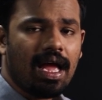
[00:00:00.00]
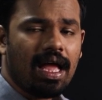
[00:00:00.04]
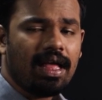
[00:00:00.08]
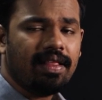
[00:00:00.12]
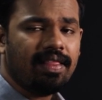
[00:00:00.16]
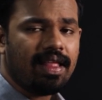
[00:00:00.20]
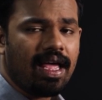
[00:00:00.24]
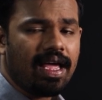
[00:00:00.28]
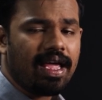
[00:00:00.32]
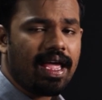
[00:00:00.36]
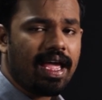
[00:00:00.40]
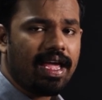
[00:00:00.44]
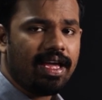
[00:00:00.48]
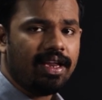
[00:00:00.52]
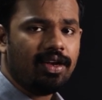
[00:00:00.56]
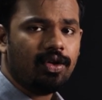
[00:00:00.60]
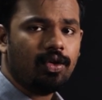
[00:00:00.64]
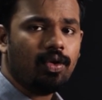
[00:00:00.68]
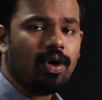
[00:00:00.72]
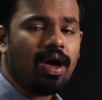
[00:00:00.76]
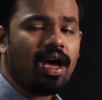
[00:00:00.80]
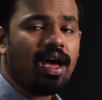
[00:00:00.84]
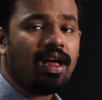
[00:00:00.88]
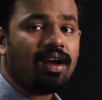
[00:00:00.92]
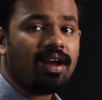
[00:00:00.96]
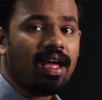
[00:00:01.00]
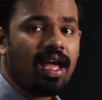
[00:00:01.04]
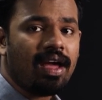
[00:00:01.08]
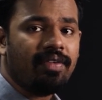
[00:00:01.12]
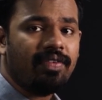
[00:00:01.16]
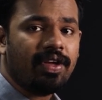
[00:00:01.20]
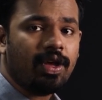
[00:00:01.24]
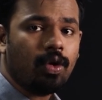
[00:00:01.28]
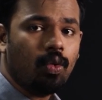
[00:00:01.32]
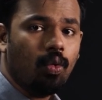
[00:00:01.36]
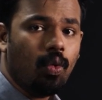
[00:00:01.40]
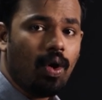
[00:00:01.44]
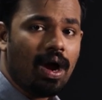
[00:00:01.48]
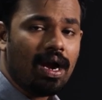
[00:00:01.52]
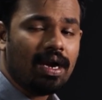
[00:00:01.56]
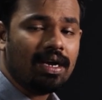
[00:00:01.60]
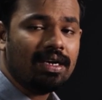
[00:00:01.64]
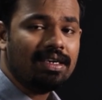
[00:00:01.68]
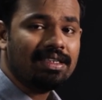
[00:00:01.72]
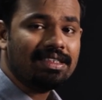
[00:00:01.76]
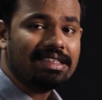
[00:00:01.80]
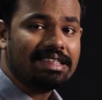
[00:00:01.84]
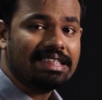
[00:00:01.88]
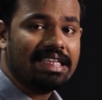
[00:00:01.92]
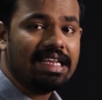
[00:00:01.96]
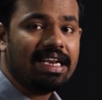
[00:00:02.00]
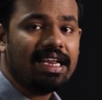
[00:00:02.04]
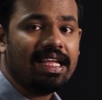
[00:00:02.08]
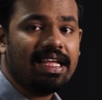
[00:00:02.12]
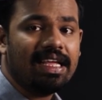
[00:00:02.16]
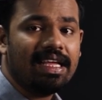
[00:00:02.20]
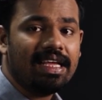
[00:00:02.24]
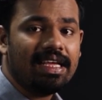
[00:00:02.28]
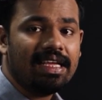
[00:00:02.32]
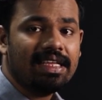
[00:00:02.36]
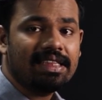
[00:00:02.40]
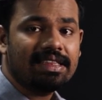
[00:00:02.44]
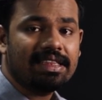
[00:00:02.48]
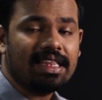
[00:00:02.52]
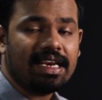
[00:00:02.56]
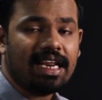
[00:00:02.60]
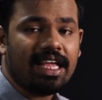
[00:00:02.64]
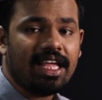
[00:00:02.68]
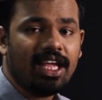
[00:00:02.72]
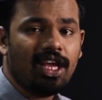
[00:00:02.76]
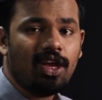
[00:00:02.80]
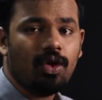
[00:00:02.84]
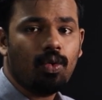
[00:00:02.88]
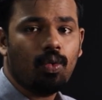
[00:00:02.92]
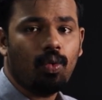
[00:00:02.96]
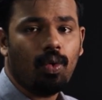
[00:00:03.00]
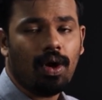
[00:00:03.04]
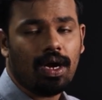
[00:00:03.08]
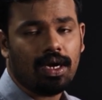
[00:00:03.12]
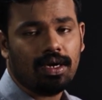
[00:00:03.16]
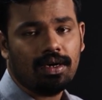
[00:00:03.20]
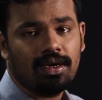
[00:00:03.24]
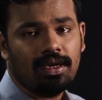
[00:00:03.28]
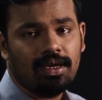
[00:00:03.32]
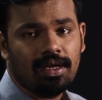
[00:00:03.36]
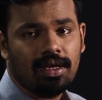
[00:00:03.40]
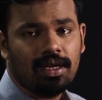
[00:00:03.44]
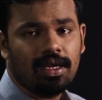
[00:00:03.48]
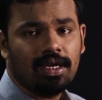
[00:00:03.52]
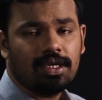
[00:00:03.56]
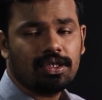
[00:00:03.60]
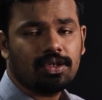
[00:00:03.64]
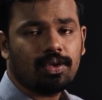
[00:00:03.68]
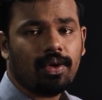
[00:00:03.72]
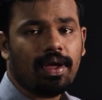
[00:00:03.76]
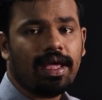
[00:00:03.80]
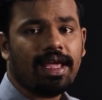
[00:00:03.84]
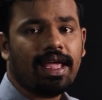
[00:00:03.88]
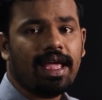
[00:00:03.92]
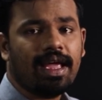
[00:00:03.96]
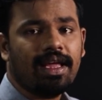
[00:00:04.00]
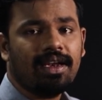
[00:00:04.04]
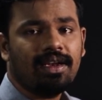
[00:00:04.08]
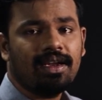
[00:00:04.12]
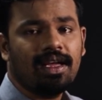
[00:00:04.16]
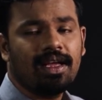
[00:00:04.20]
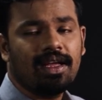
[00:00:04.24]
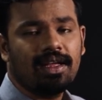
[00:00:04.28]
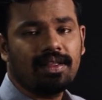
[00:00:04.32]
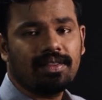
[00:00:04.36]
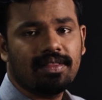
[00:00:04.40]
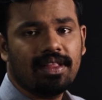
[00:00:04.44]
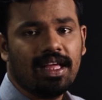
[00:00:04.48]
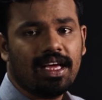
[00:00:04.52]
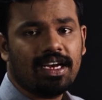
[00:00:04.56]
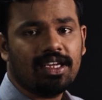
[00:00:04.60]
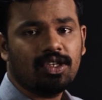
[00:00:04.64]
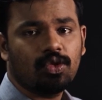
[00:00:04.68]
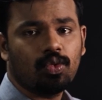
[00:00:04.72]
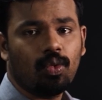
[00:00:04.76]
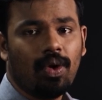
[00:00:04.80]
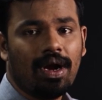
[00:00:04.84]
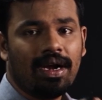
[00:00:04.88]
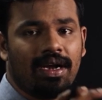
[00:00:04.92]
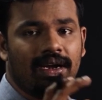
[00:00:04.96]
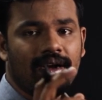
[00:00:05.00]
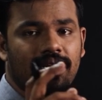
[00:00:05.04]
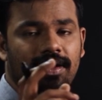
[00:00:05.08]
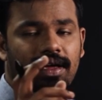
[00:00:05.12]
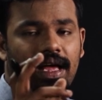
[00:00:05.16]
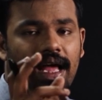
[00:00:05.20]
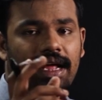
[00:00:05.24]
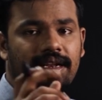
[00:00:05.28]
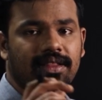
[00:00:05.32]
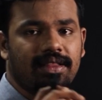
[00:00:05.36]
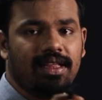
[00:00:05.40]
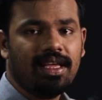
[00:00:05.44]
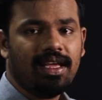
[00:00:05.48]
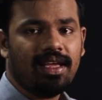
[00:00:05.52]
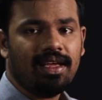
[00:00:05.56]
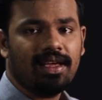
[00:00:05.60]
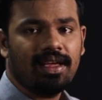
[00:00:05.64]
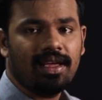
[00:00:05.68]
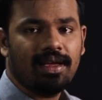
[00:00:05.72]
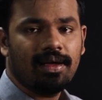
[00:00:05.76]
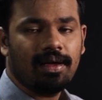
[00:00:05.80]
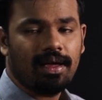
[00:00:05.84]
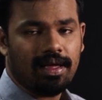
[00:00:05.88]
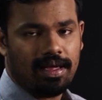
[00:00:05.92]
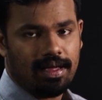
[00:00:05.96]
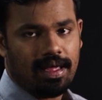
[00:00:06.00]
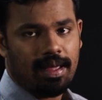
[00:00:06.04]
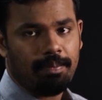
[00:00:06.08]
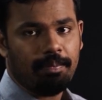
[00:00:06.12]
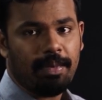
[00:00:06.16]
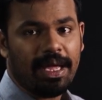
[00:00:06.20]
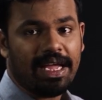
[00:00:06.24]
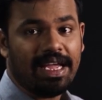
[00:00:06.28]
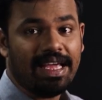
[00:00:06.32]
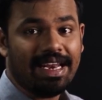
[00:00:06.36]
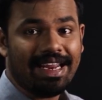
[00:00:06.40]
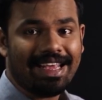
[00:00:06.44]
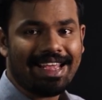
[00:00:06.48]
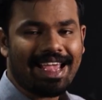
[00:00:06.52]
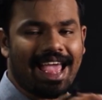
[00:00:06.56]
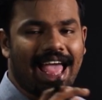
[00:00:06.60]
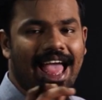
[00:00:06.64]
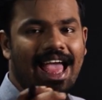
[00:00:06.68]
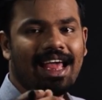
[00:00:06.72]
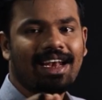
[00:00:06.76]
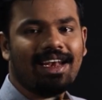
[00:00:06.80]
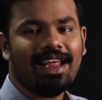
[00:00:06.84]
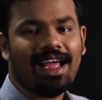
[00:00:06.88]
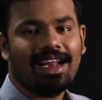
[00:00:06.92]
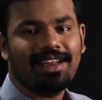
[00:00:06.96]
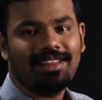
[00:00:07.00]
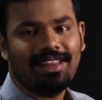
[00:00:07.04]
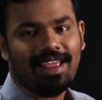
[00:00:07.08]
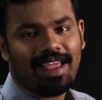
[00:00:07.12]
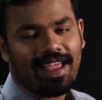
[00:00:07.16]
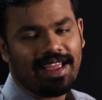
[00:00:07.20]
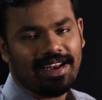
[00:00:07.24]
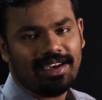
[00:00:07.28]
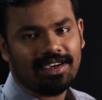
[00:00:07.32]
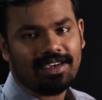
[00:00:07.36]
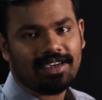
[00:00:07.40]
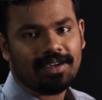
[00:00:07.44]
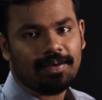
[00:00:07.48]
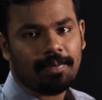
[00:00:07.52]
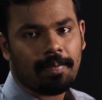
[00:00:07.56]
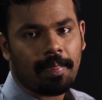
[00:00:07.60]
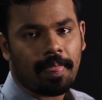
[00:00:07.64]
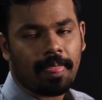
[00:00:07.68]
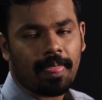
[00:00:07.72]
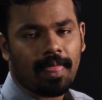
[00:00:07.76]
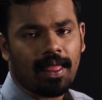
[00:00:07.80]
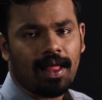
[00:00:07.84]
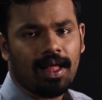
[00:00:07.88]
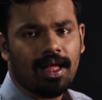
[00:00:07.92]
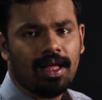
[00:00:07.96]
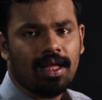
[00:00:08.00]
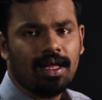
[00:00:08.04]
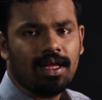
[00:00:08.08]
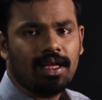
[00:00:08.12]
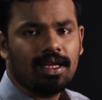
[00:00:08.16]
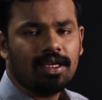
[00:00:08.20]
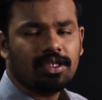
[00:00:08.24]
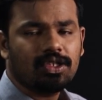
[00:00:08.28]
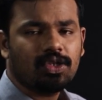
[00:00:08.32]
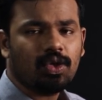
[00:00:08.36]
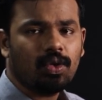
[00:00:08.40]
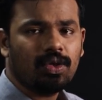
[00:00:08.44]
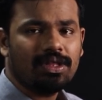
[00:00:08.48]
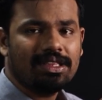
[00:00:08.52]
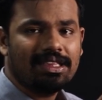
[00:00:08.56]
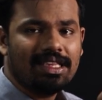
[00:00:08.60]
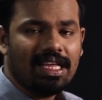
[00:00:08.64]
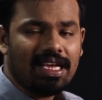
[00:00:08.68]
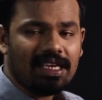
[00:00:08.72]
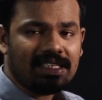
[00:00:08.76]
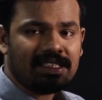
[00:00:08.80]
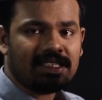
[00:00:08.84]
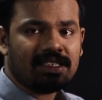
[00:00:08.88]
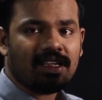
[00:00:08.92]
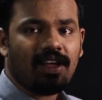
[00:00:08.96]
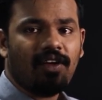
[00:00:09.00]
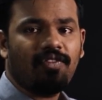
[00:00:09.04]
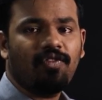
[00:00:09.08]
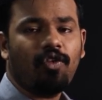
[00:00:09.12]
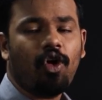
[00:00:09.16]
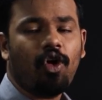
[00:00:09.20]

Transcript: And again, you are having 1, 3, 3, 1. So again, there is 1 at the beginning and at the end. So this